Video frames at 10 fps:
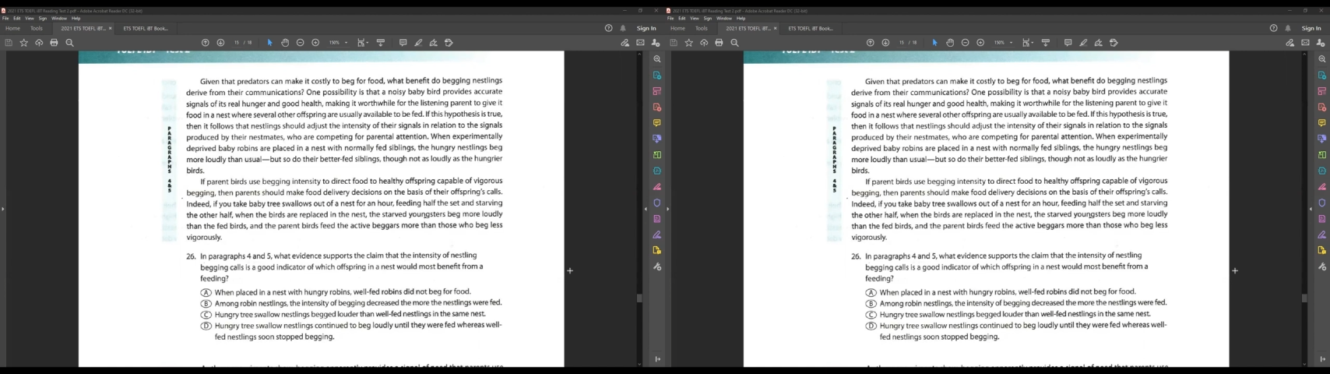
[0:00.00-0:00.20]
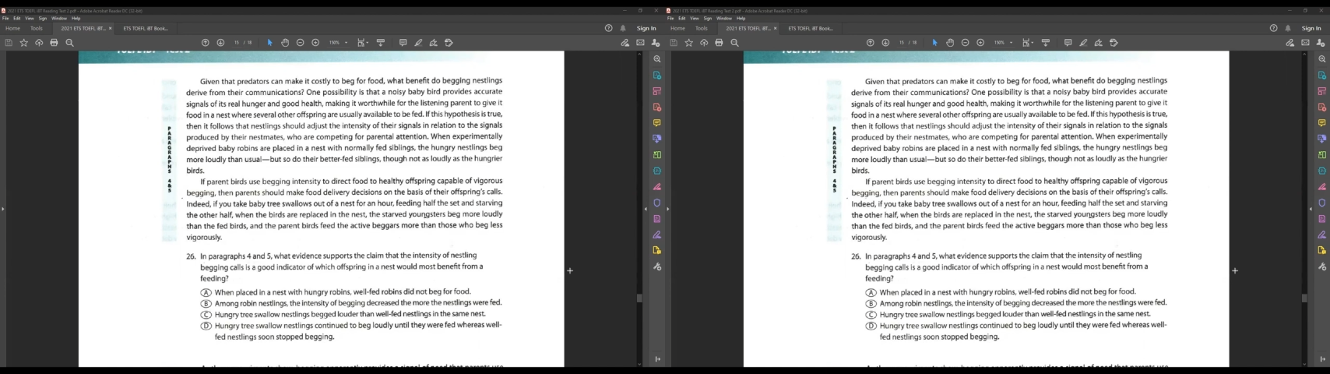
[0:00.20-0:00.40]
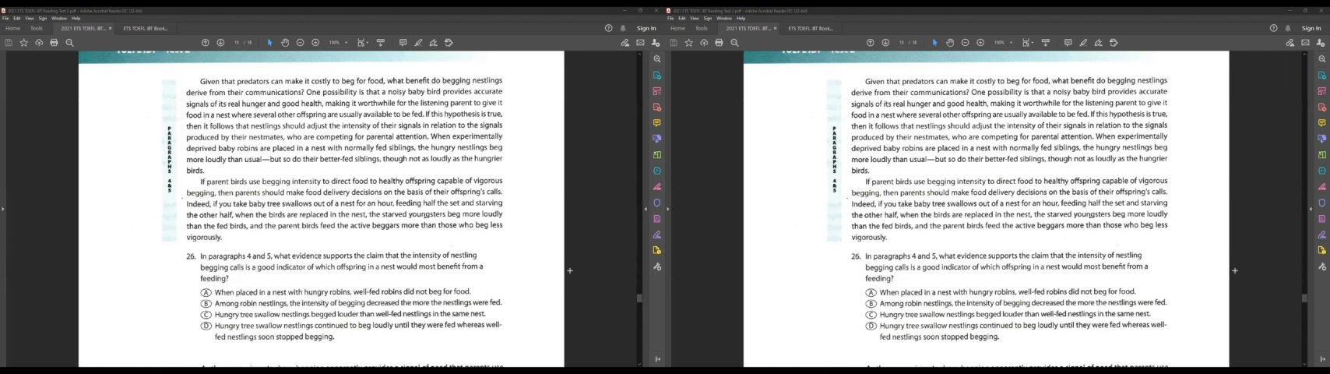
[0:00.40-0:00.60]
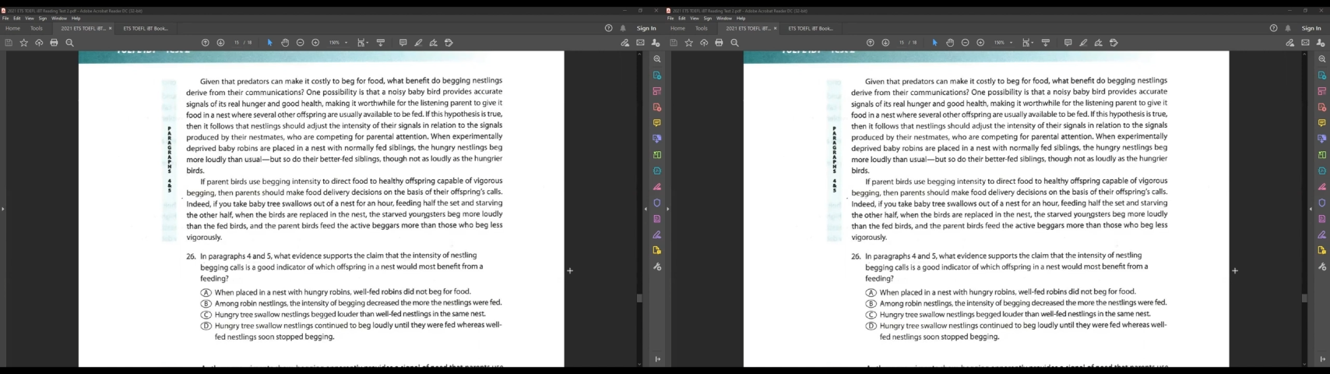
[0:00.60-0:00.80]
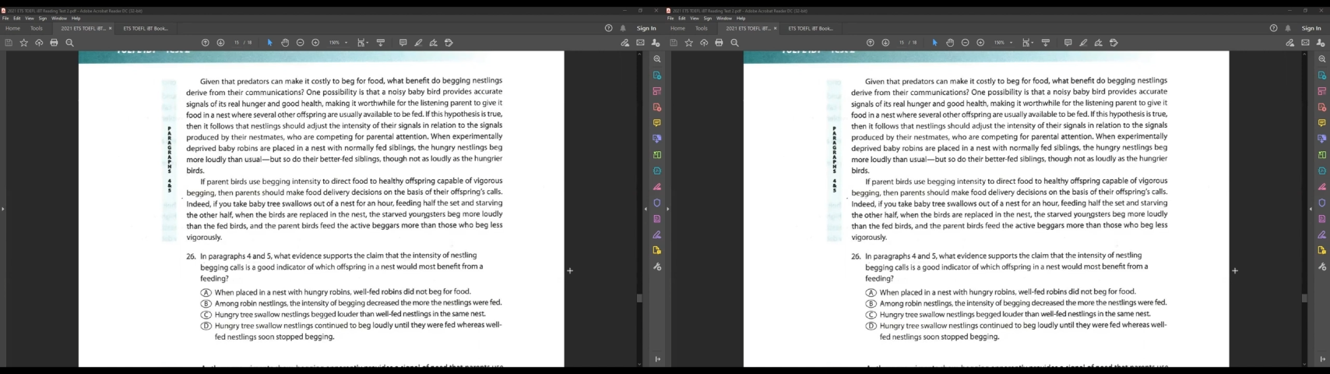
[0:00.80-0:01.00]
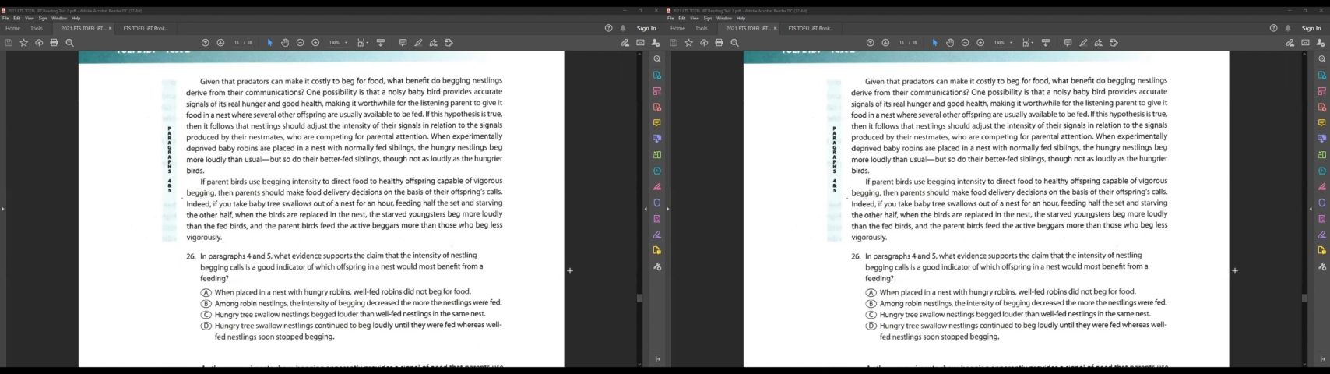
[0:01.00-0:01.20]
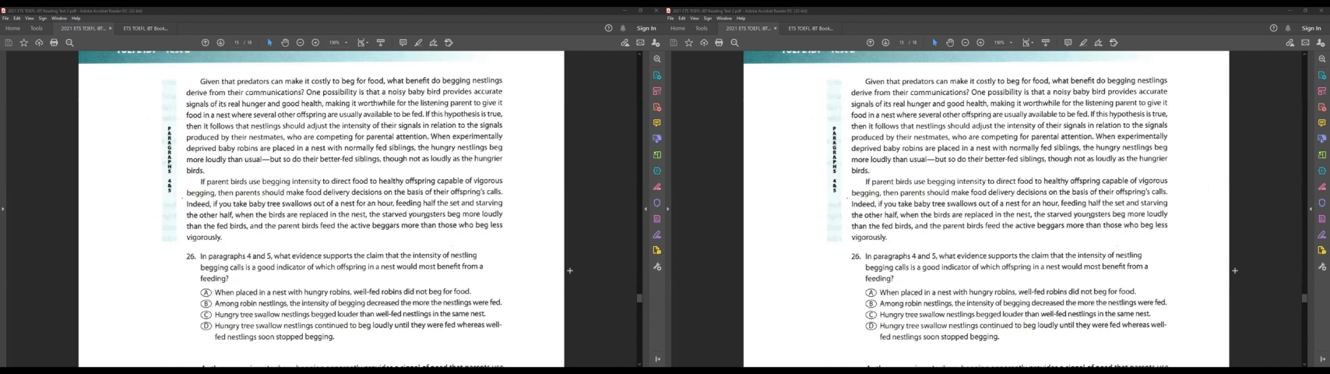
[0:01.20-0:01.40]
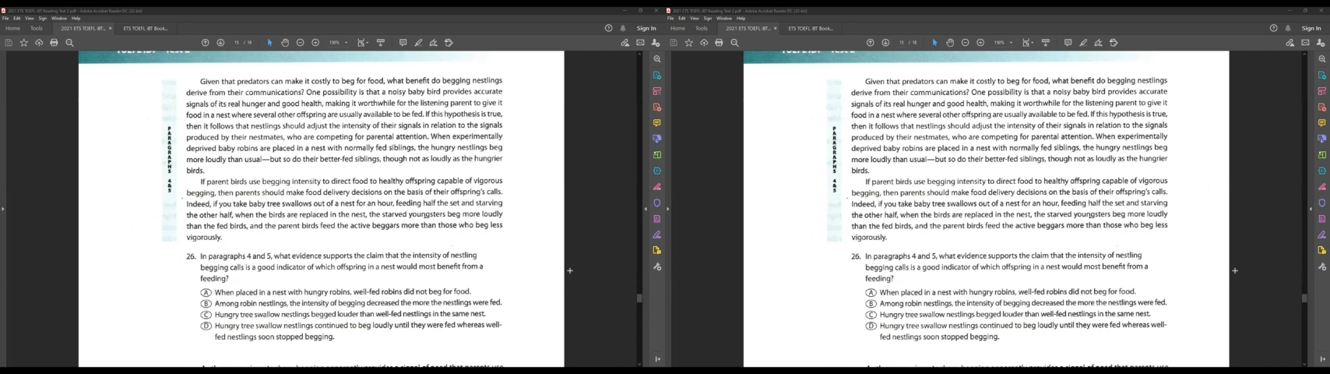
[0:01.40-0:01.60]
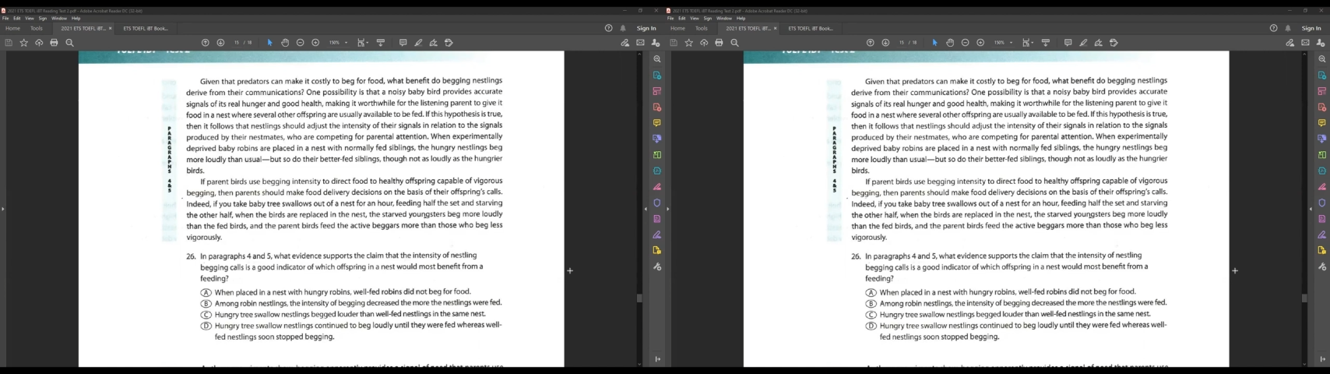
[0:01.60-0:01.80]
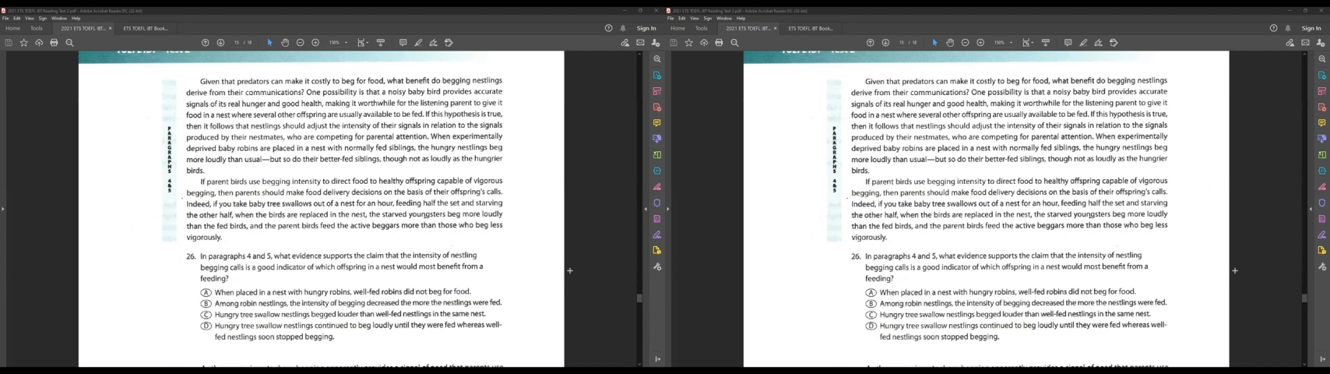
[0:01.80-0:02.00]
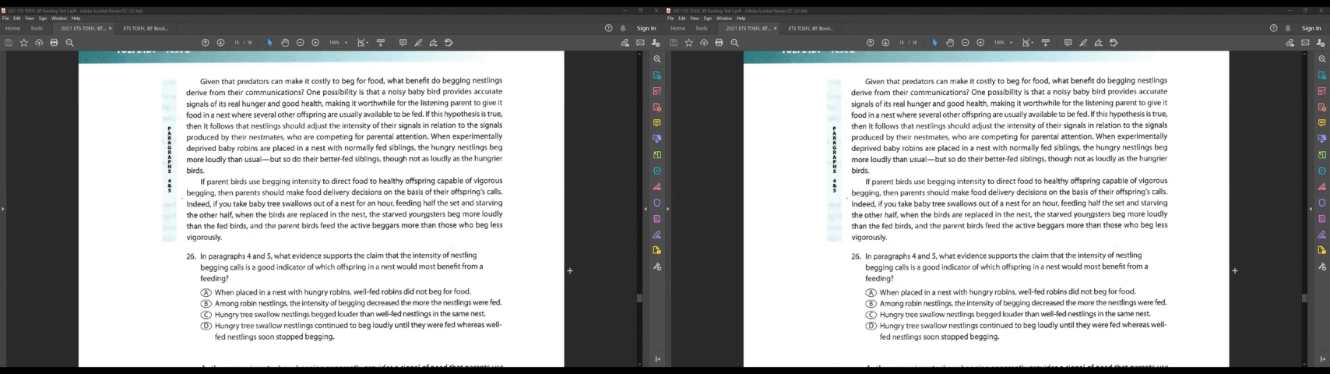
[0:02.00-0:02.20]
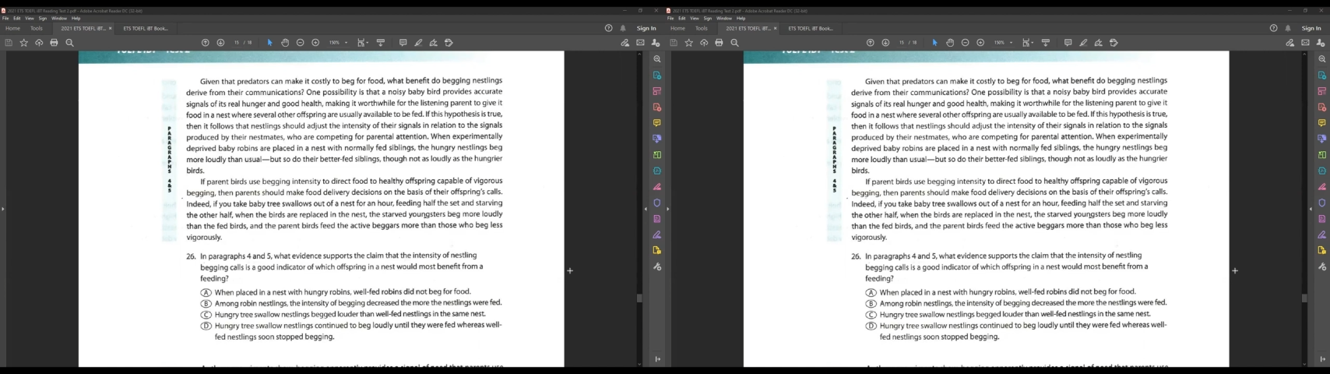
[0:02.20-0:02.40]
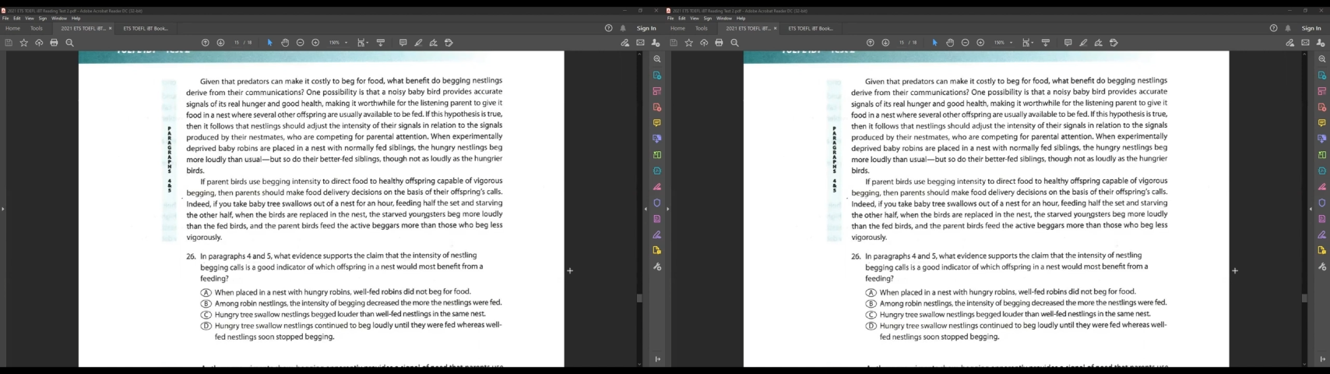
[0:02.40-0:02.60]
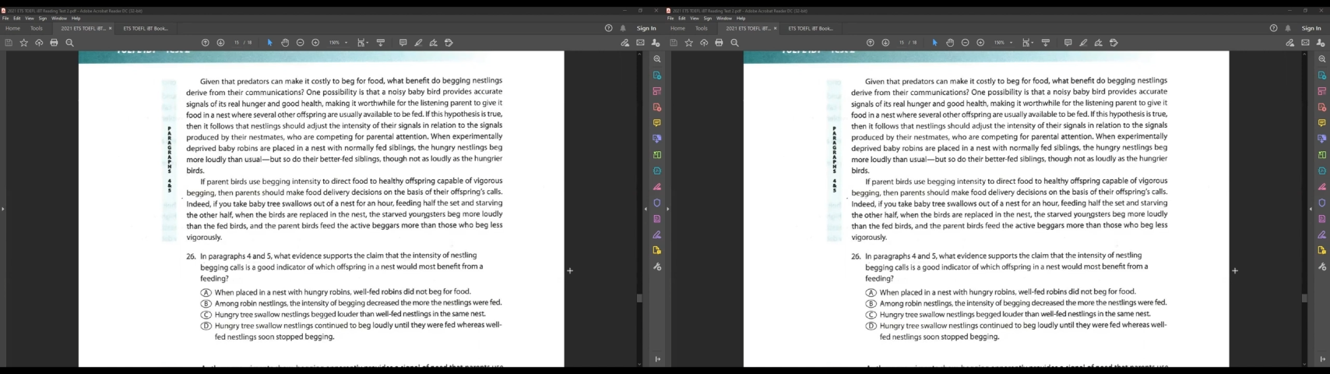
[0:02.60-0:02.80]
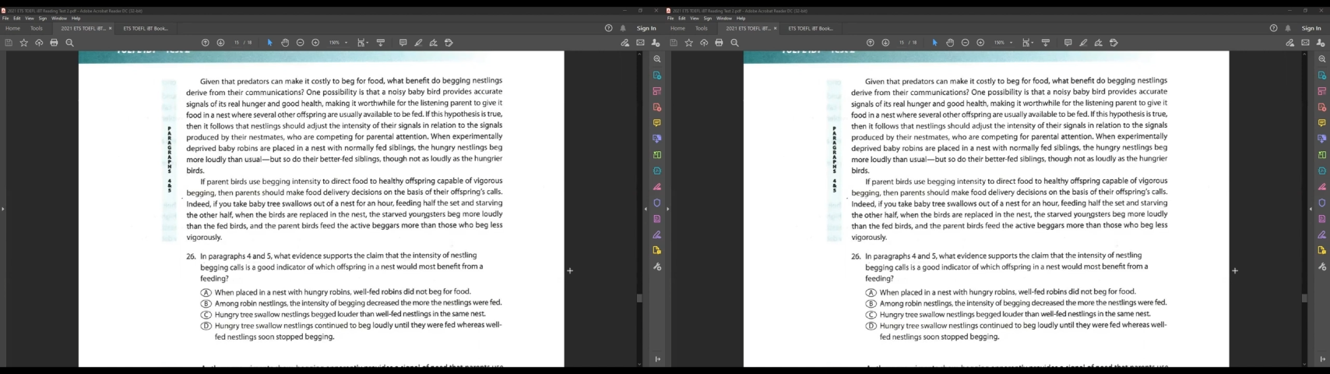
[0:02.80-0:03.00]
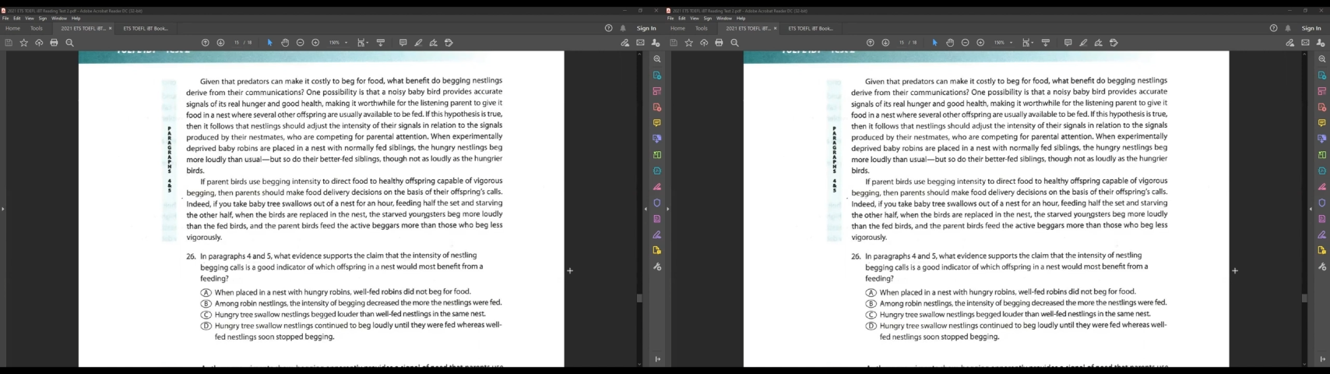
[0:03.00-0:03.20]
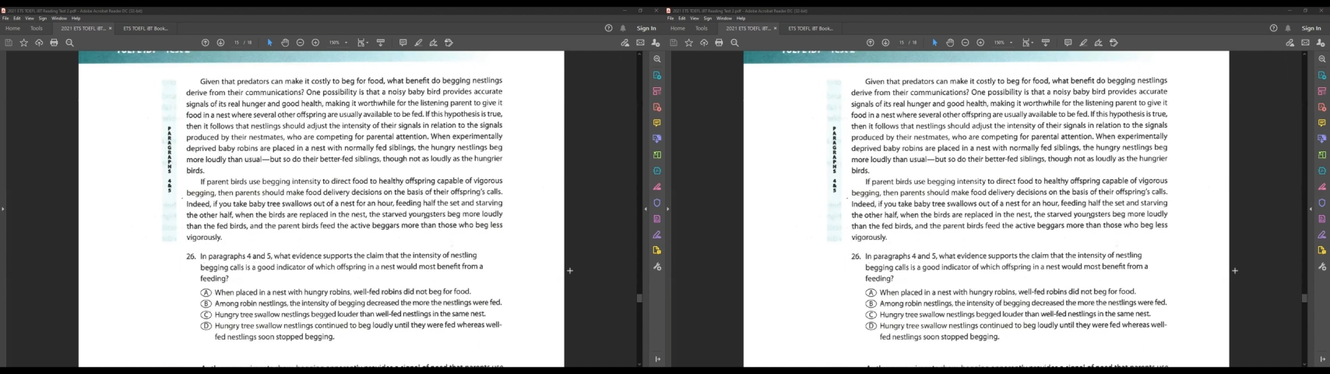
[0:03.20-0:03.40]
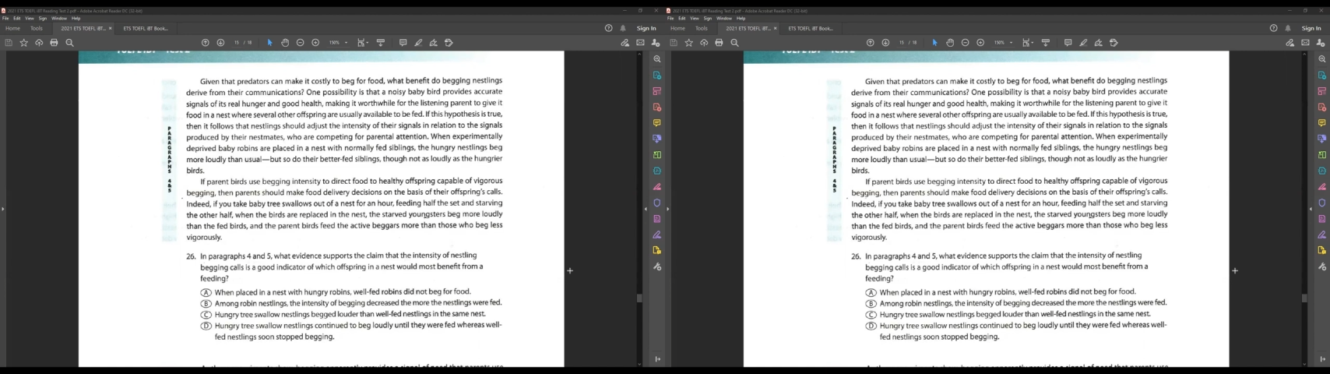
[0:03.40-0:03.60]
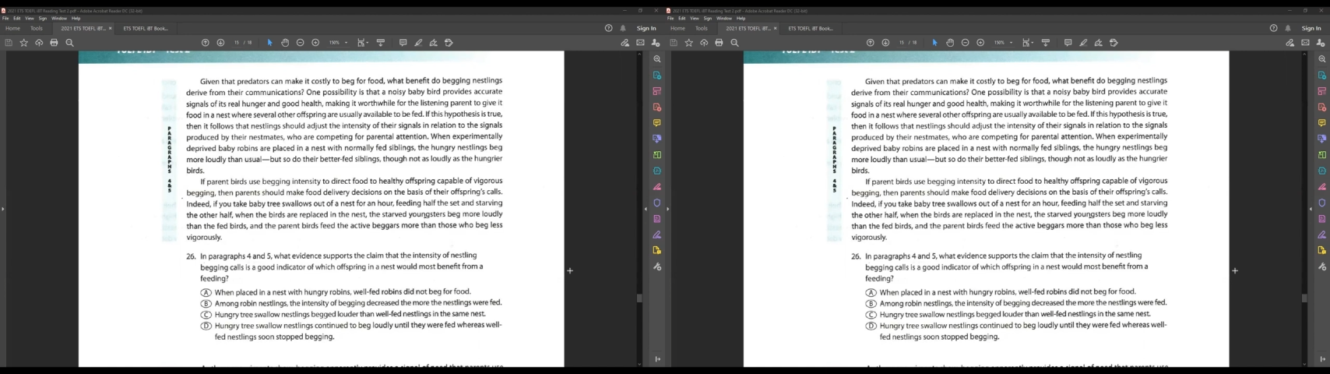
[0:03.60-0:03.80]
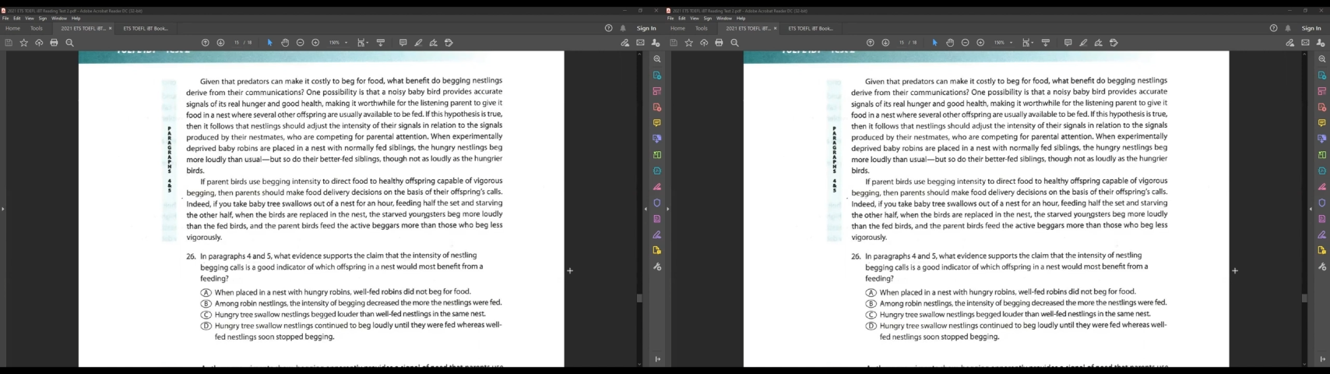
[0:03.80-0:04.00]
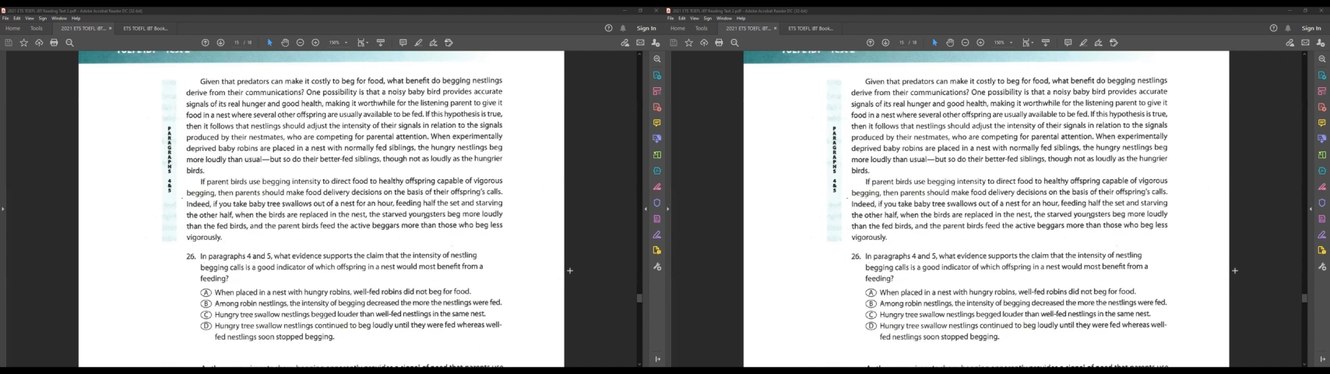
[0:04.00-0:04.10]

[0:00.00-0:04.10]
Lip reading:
(no speaker visible)